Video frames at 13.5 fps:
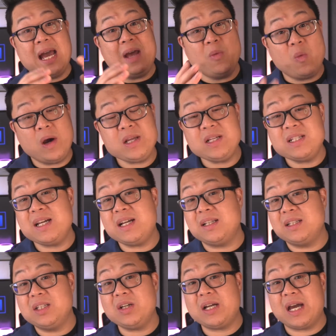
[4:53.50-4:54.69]
And when you take a
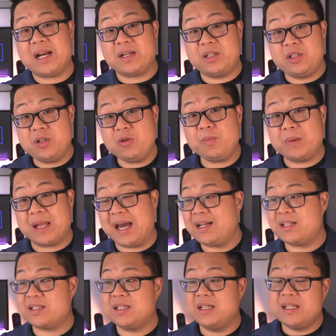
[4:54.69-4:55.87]
look at a
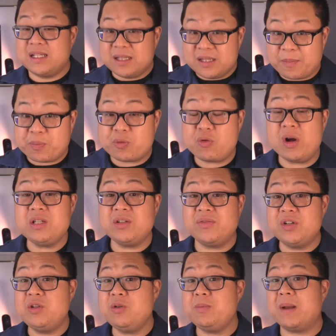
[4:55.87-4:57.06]
duplex, The price of a
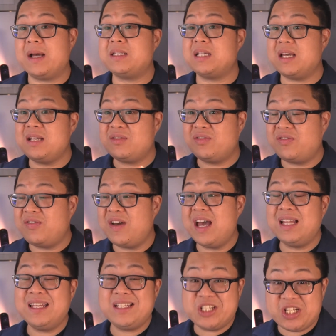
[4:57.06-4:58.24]
duplex is
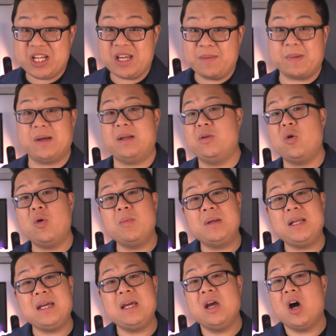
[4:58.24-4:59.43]
fairly cheaper.
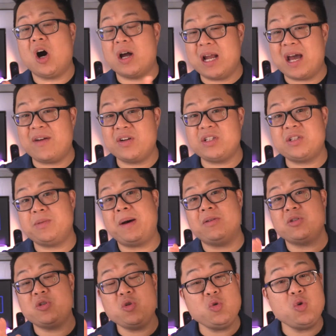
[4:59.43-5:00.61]
Normally, on average, is about
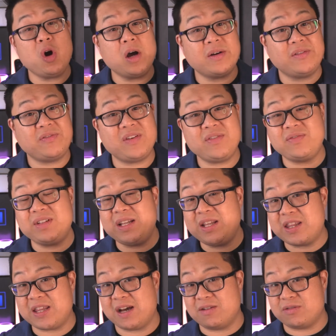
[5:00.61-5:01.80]

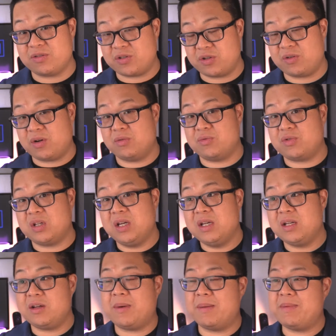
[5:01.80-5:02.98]
250,000 euros.
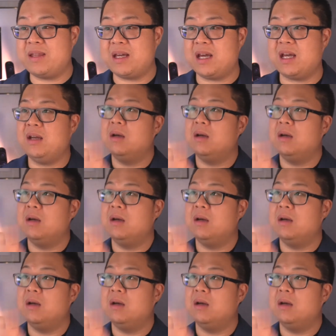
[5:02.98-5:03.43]
Now you might be thinking,